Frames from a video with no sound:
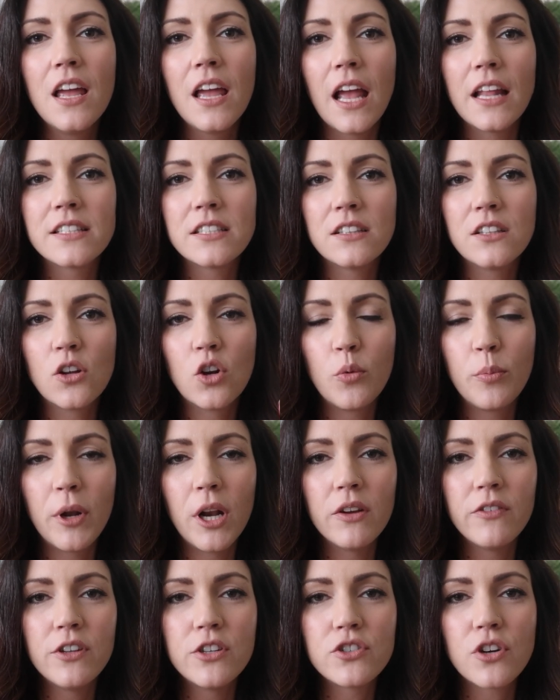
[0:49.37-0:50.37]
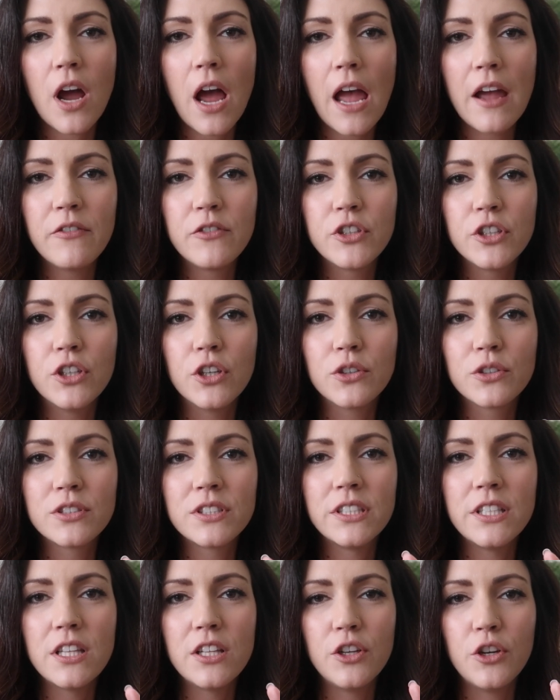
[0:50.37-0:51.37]
It's a little bit of a drive to go
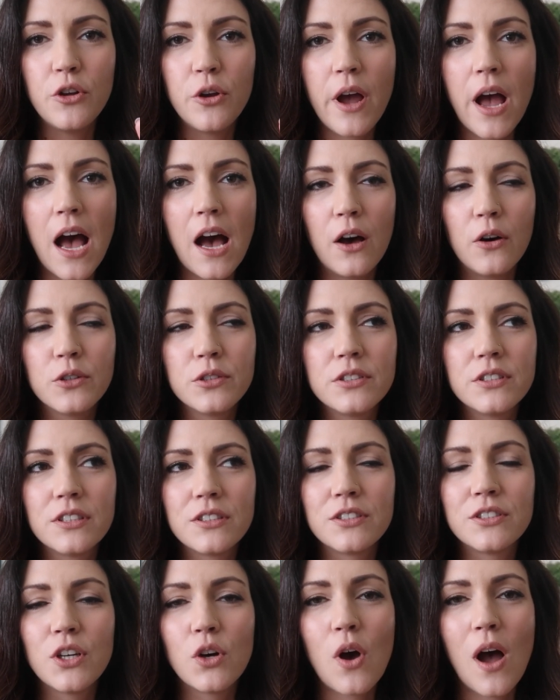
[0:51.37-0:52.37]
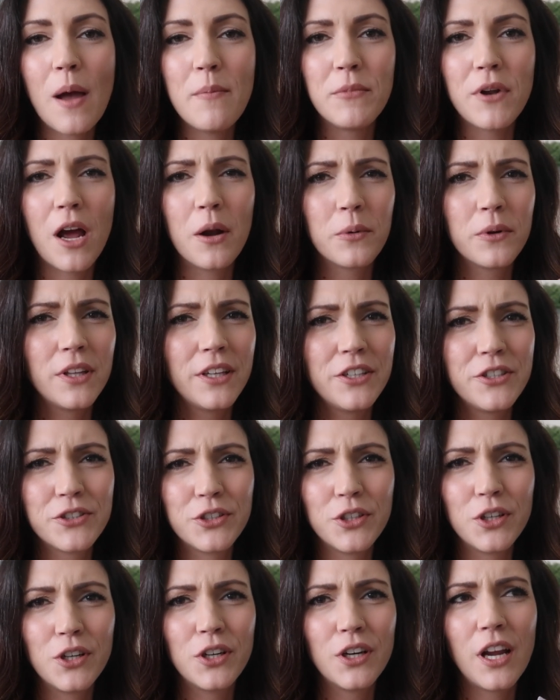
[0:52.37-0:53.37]
see the new house, so I'm not really
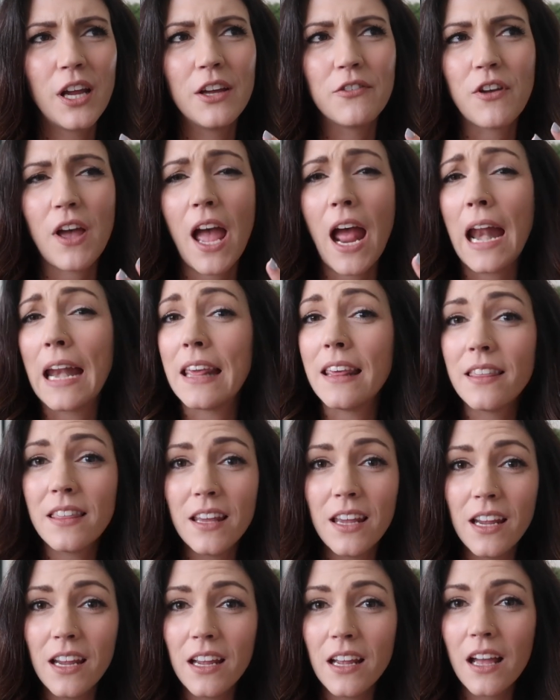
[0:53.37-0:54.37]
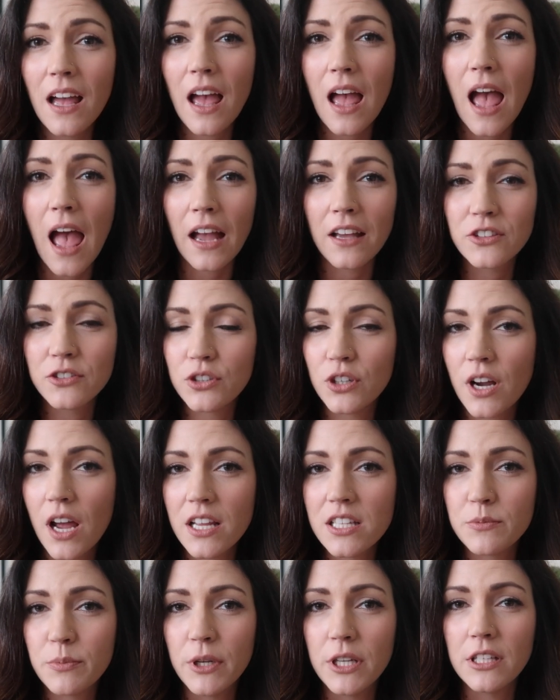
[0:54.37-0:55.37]
sure if anything extra
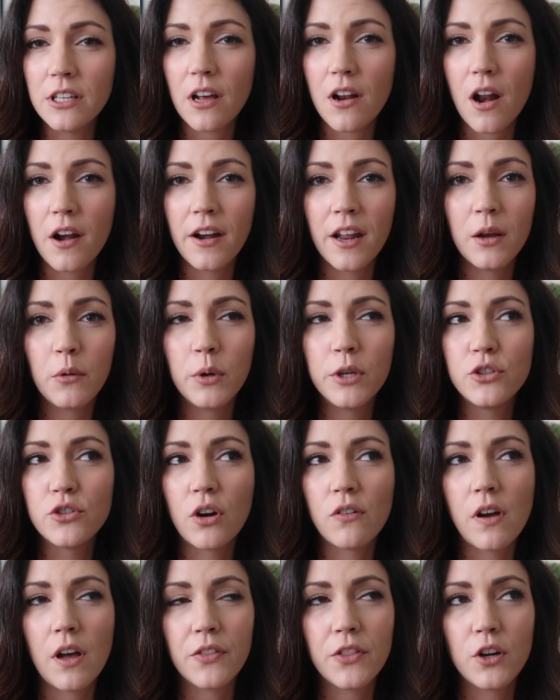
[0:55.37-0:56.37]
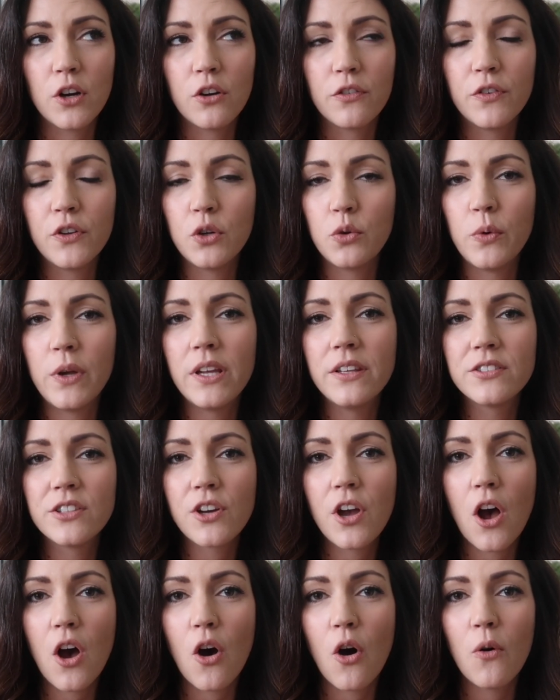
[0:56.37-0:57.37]
has been done on it. We drove out there a few weeks
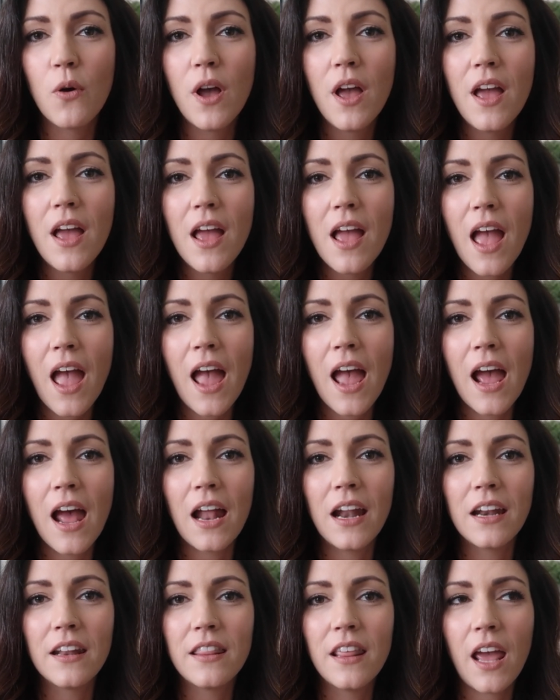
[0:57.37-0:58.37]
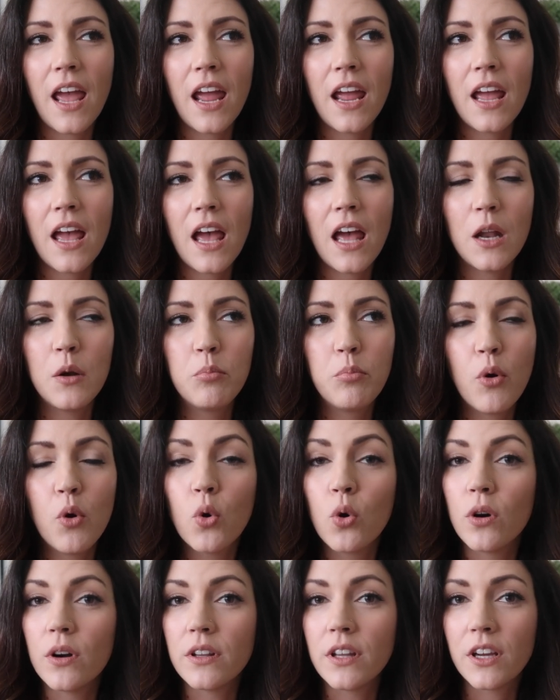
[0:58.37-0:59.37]
ago and they had
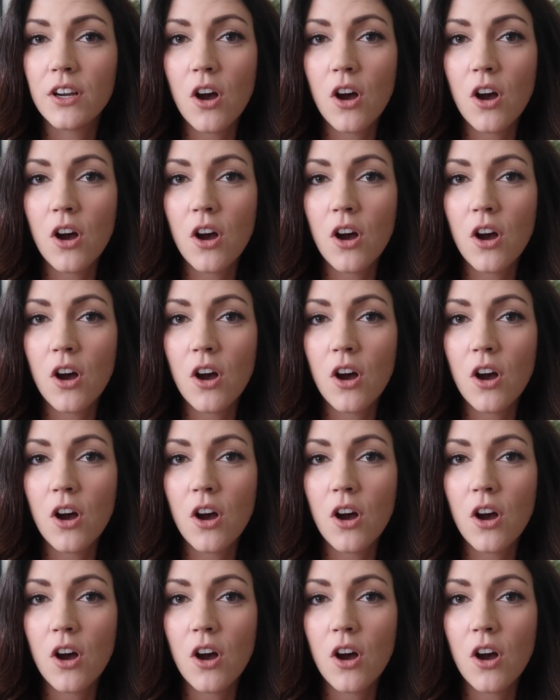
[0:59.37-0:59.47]
poured the